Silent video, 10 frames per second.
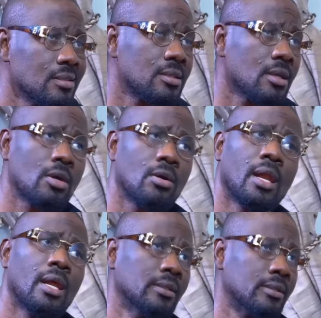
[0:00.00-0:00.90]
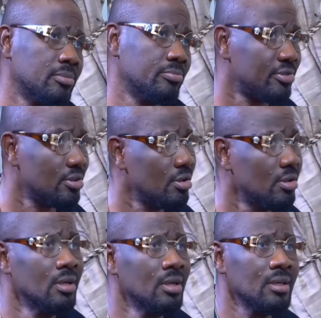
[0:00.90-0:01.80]
succulent,
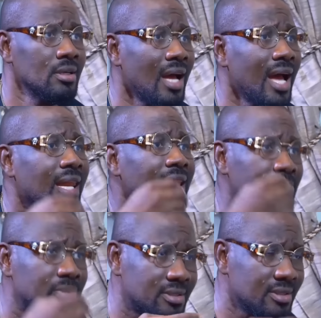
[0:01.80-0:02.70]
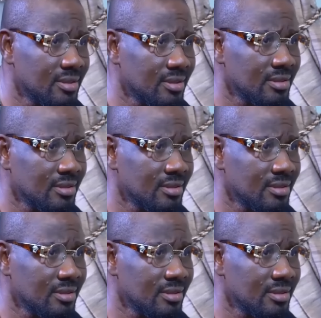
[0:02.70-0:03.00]
bro. Her lips,